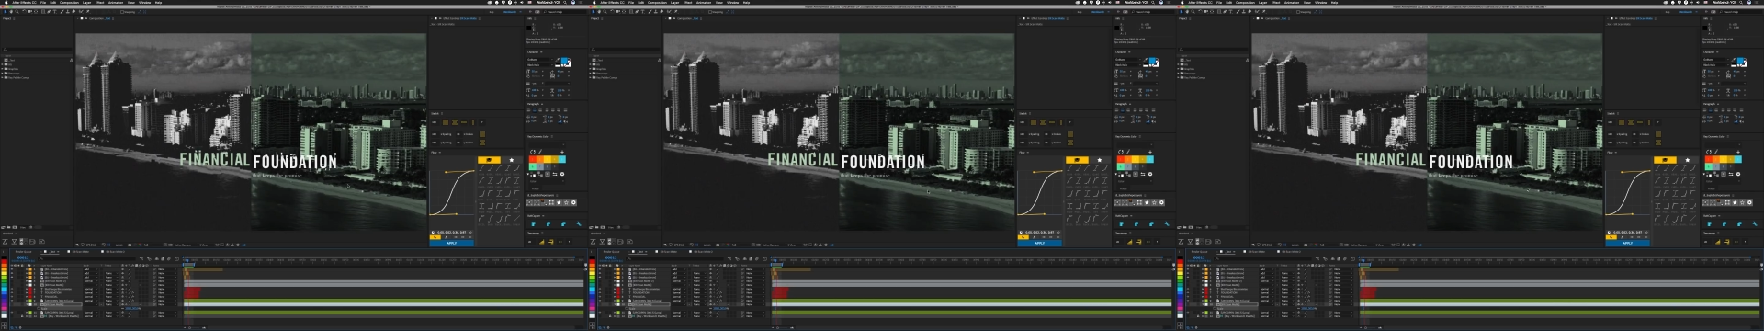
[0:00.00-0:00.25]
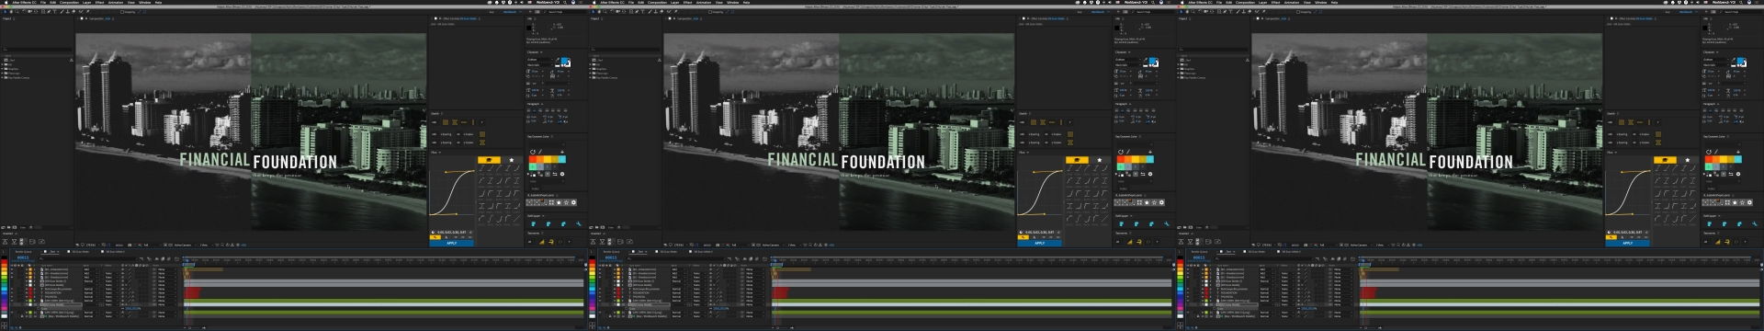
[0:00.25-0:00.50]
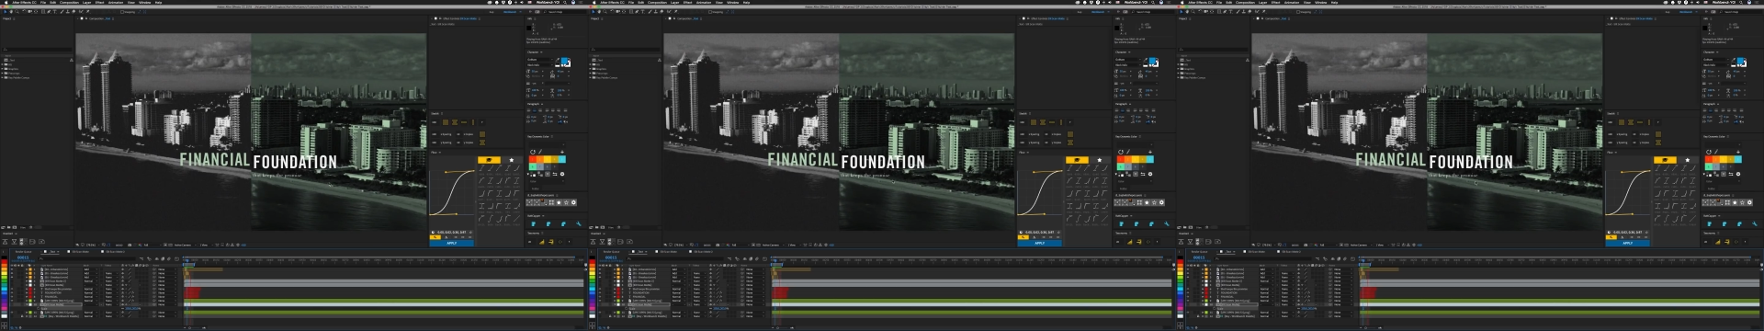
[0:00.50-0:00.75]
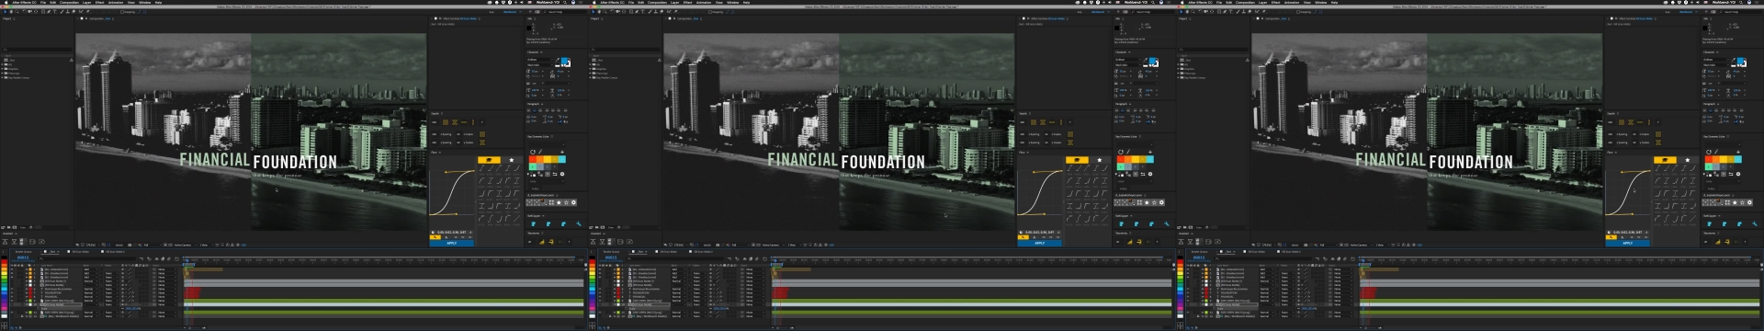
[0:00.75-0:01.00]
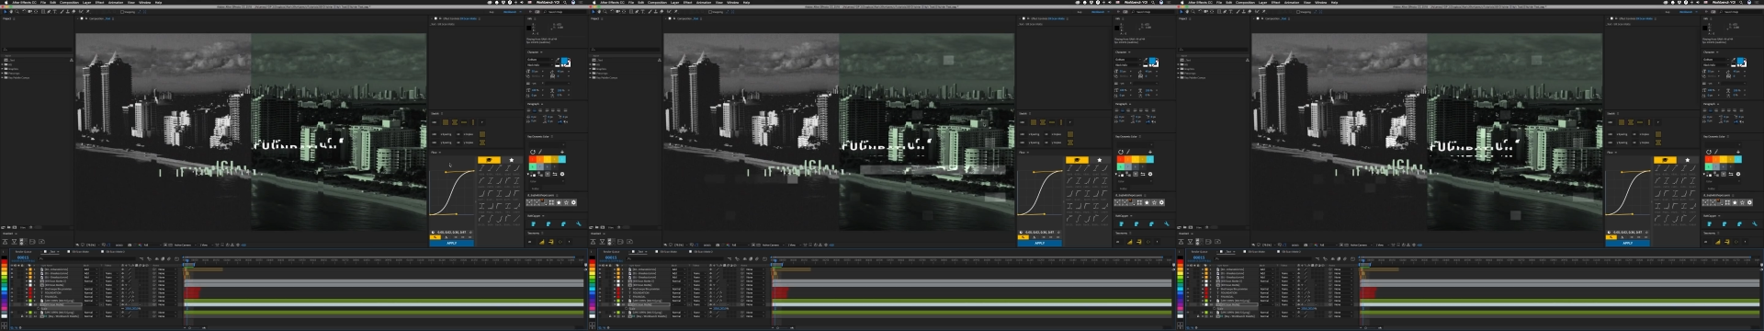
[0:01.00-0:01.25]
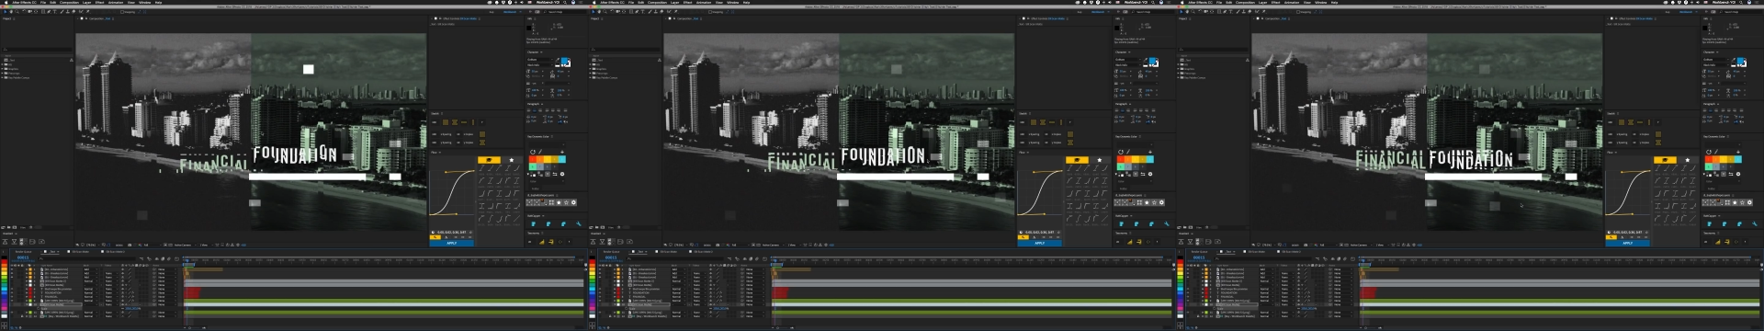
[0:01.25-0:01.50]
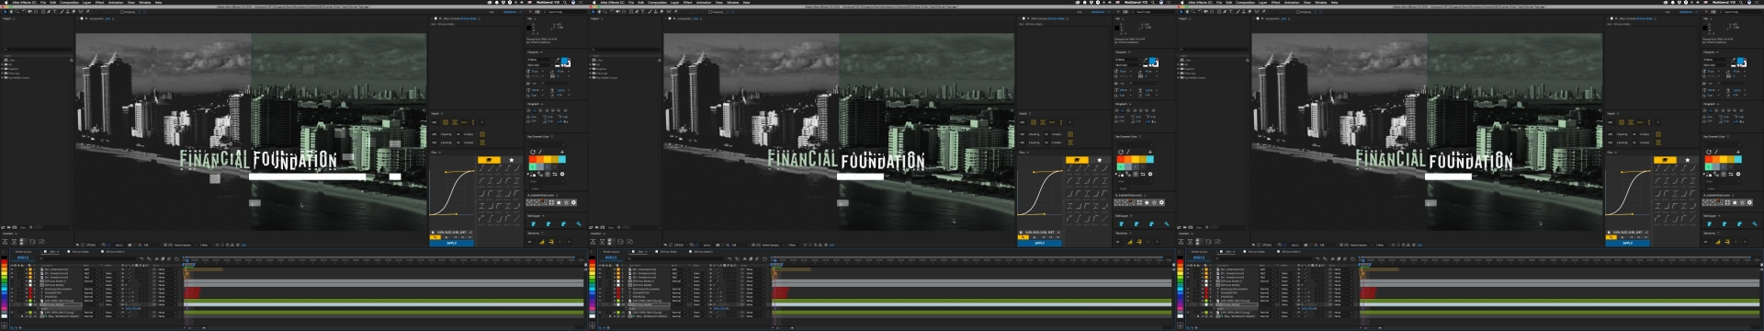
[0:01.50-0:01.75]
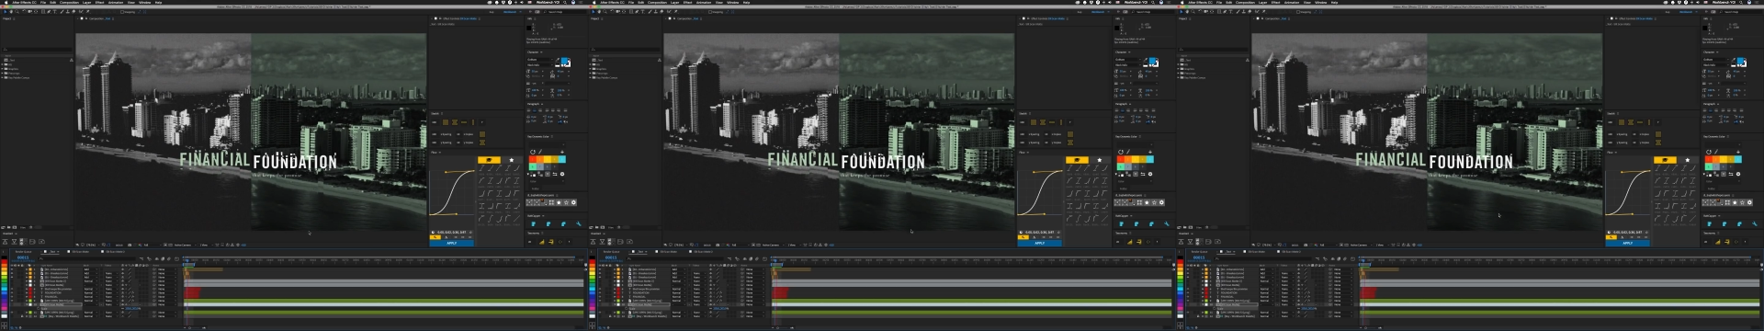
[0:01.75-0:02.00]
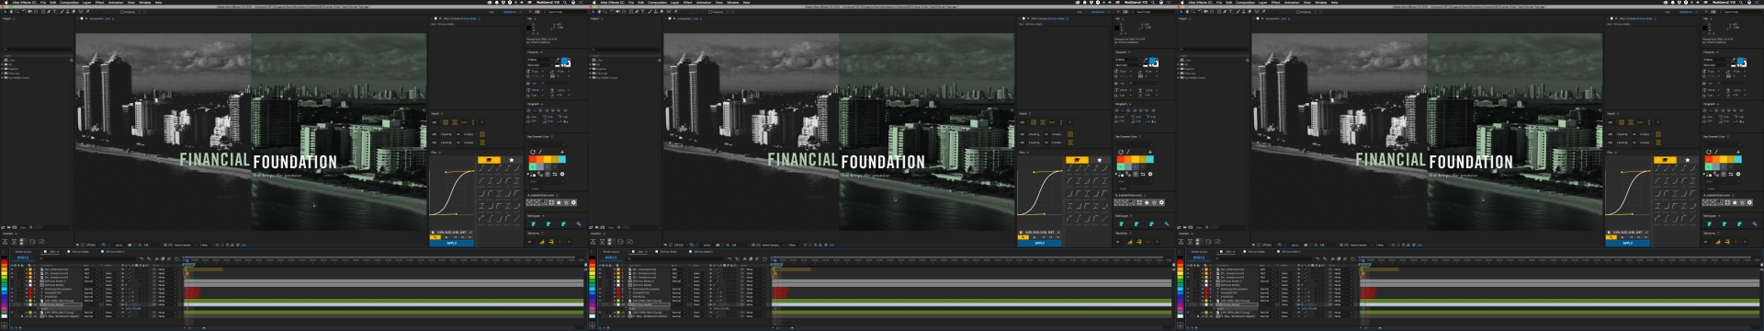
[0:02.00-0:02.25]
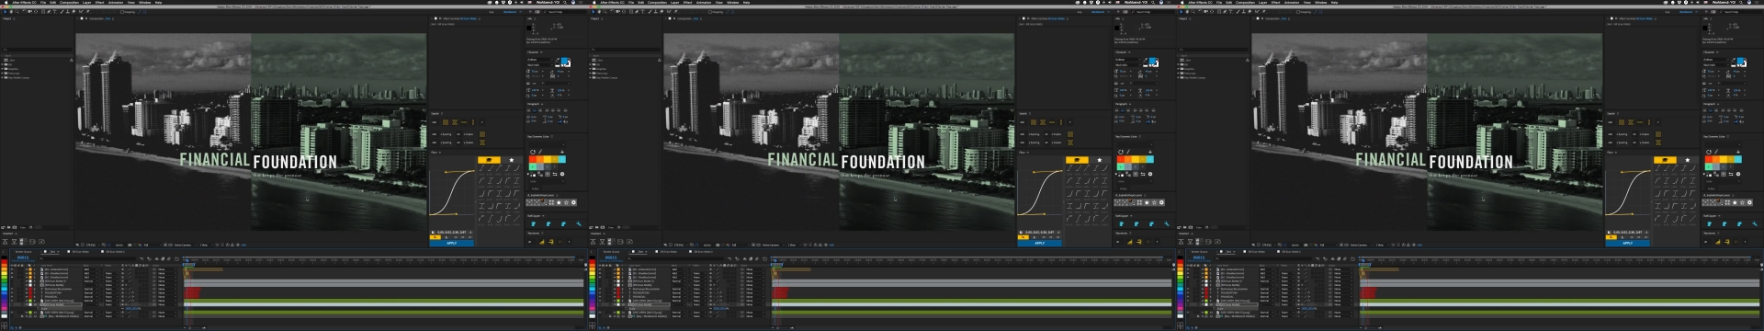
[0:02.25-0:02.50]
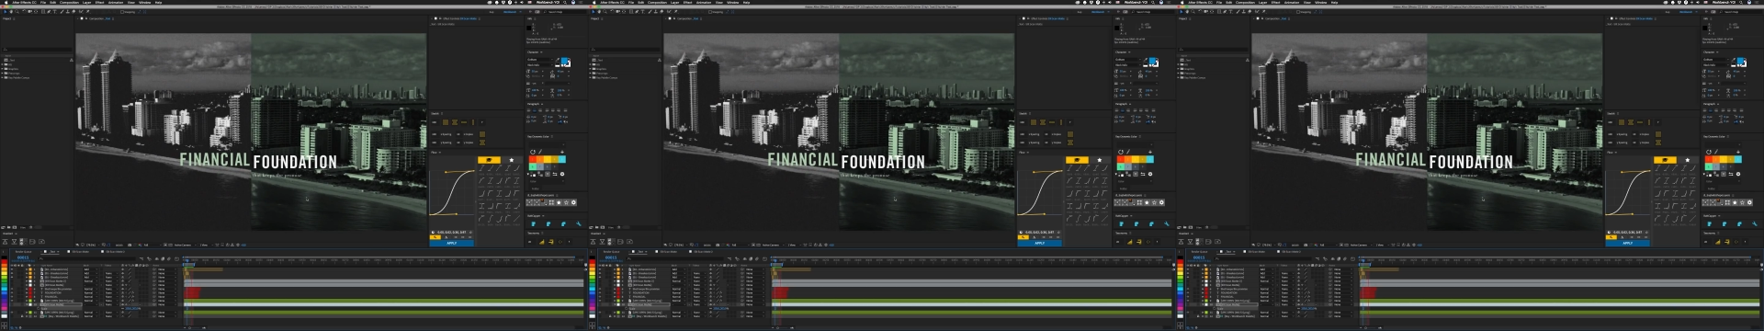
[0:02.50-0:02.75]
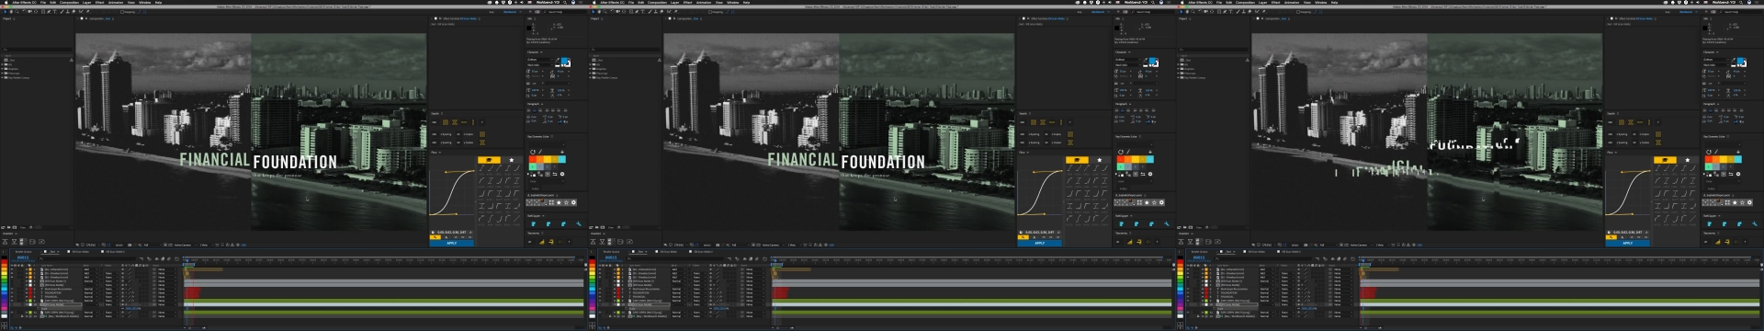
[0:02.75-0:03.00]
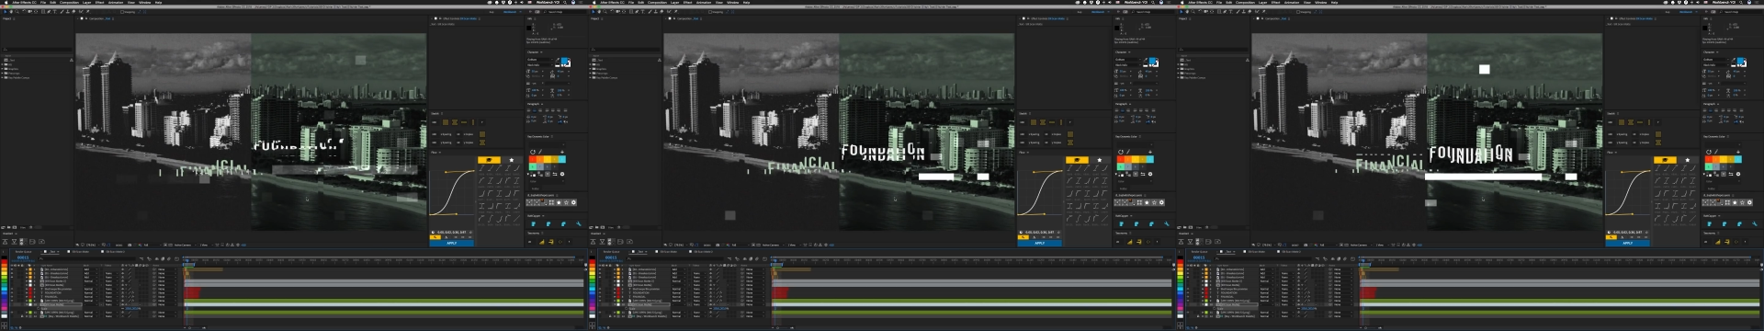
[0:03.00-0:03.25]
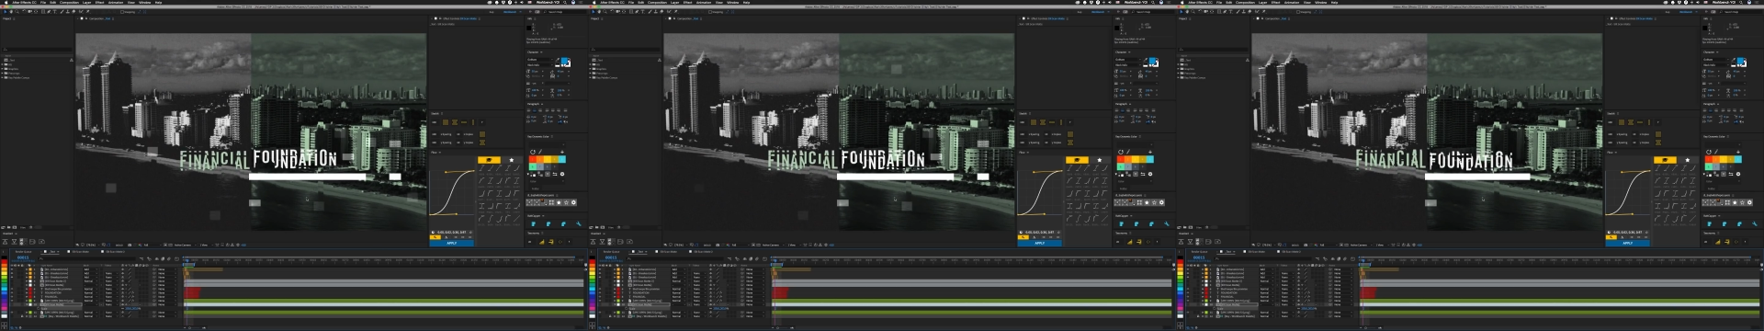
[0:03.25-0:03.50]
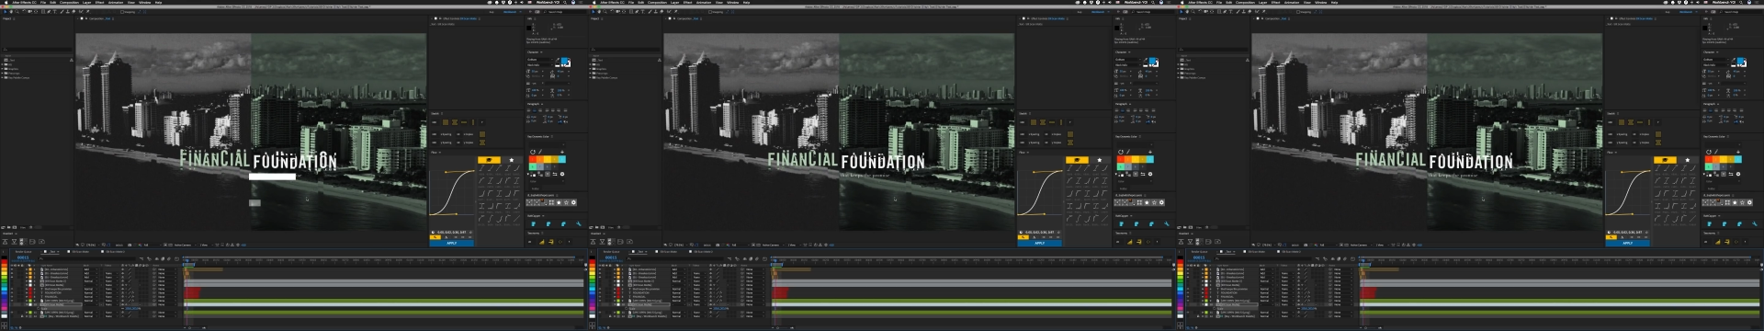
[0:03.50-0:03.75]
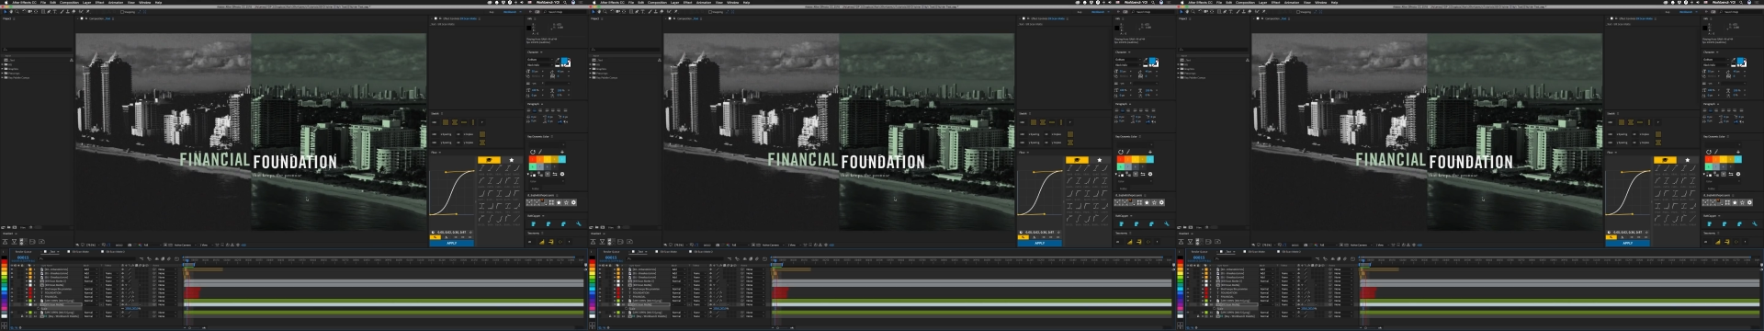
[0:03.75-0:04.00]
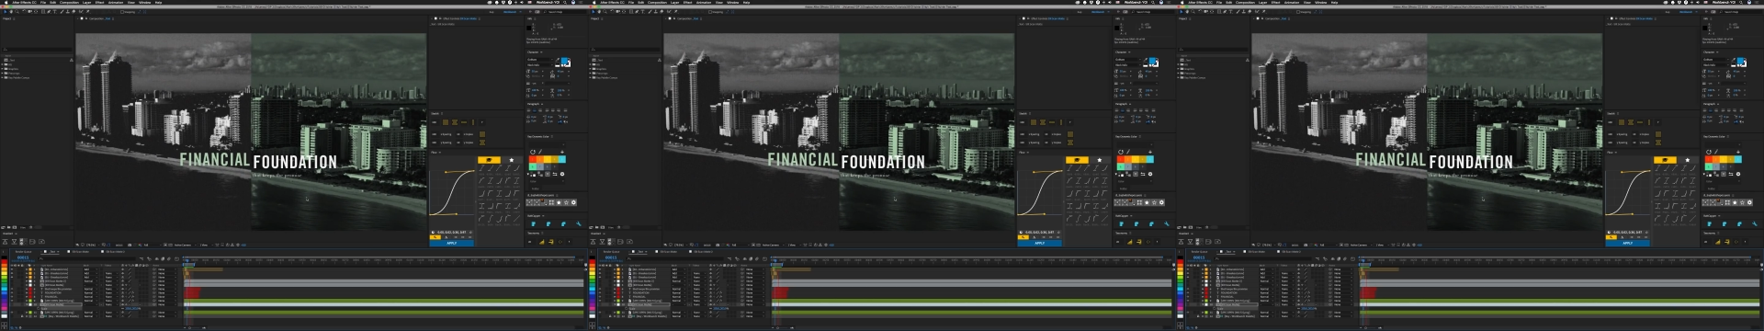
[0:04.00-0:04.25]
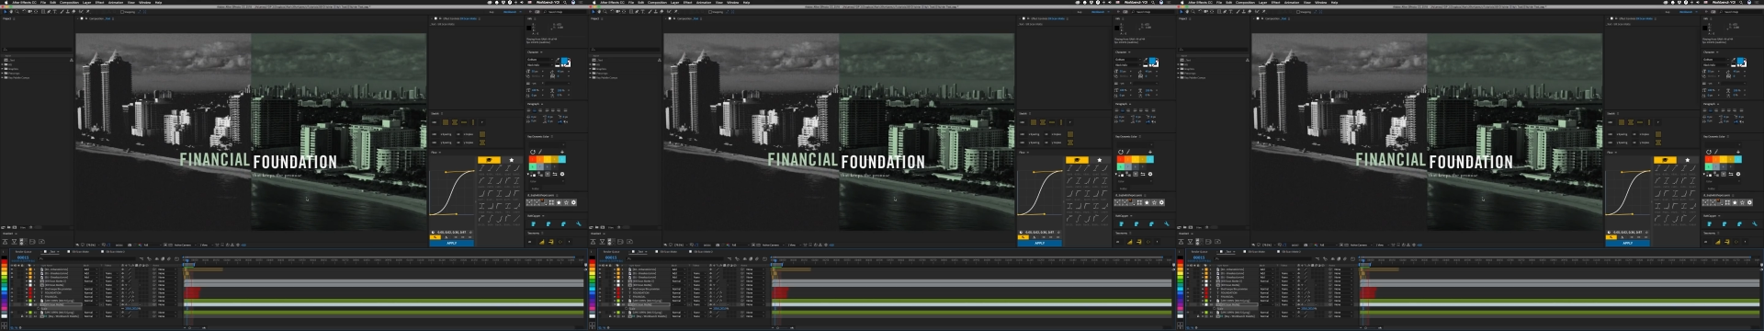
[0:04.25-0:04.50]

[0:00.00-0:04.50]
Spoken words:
No face is visible, so there are no lips to read.